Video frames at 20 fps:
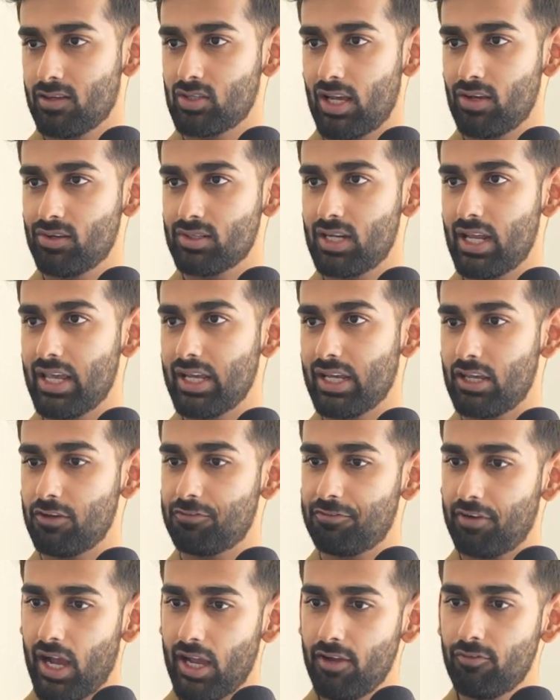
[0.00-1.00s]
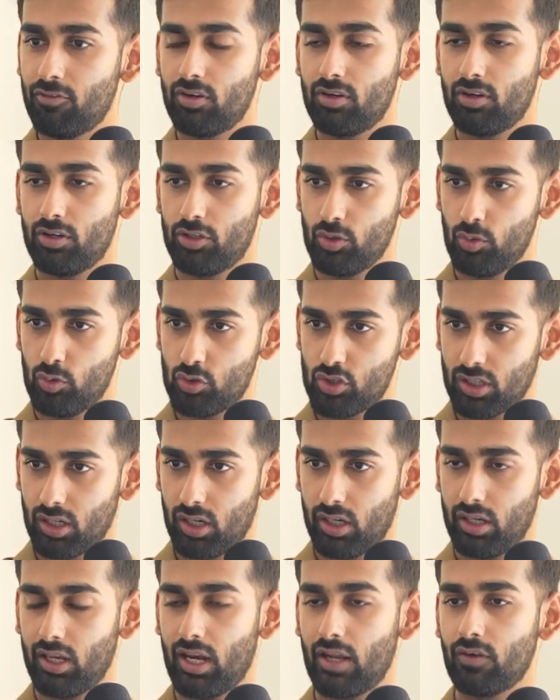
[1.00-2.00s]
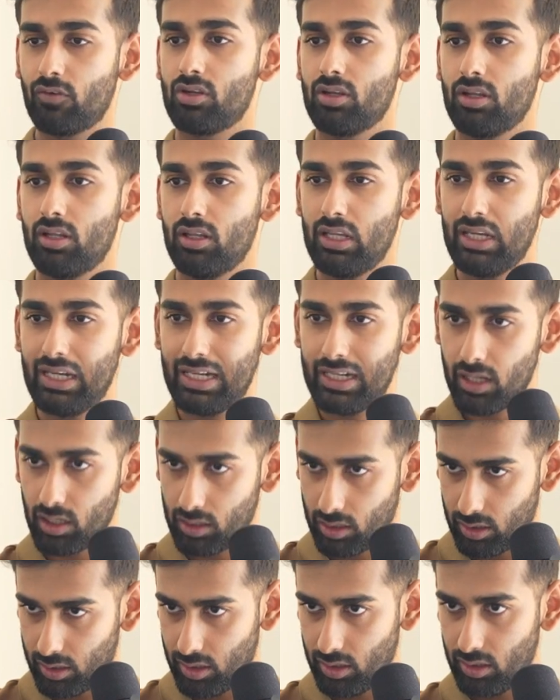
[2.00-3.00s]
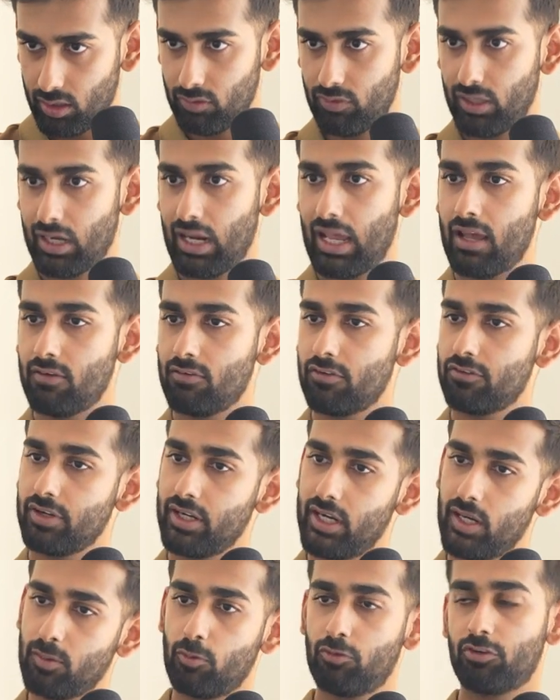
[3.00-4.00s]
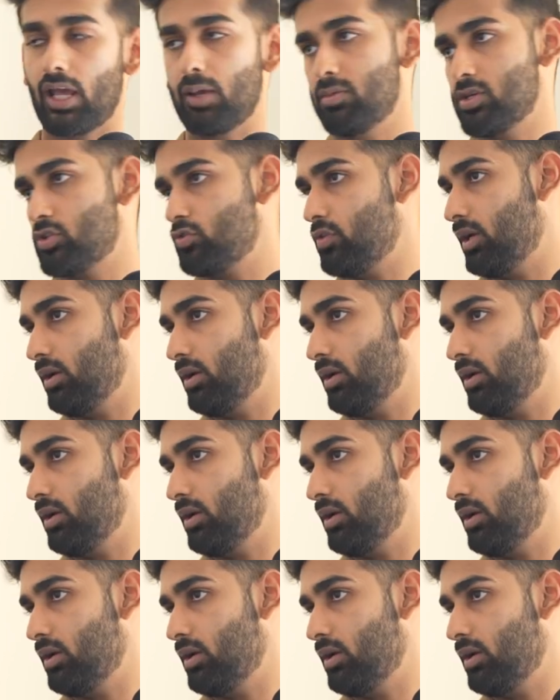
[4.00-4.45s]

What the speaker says: So I was like, if I would choose a career, I would need a career where I have a freedom of time.